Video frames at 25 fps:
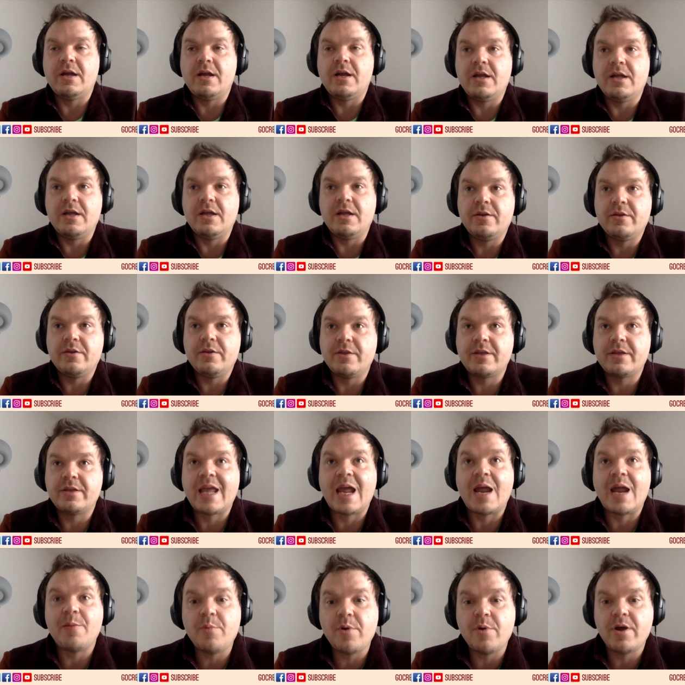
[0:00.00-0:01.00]
the
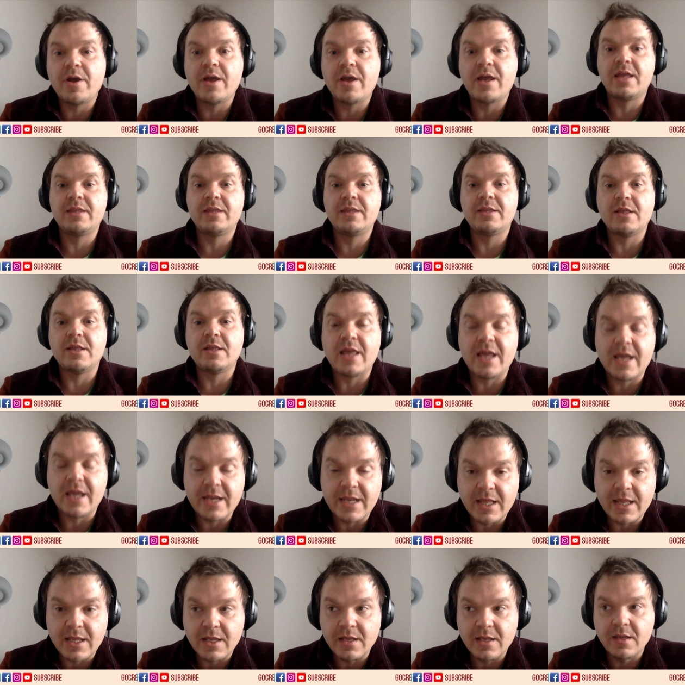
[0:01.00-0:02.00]
camera and the
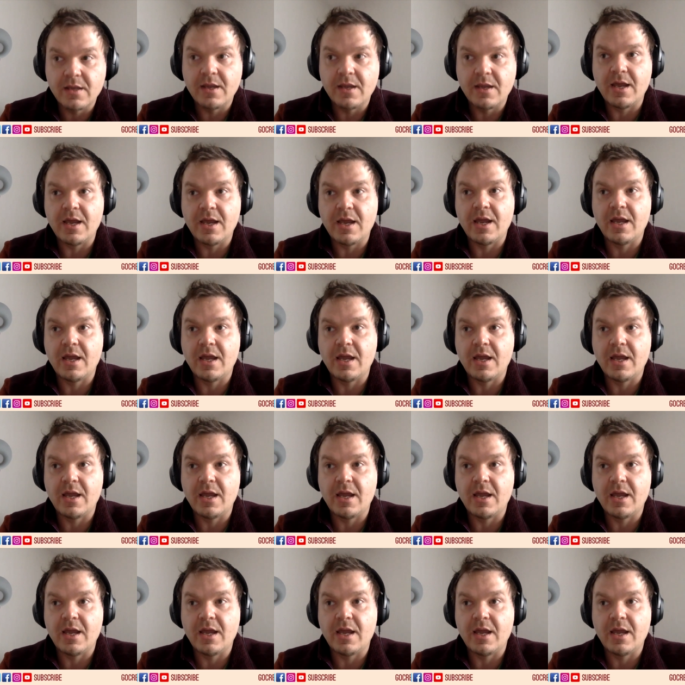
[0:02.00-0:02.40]
lighting